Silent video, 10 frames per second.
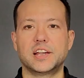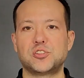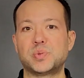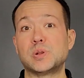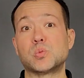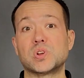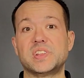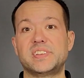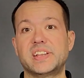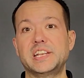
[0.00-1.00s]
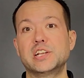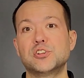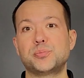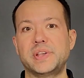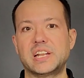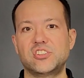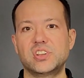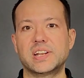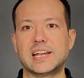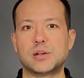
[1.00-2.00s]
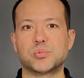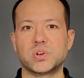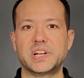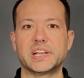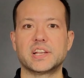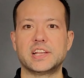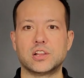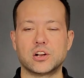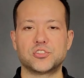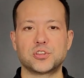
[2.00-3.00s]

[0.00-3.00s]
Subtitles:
I spent more than 10 years managing and operating a large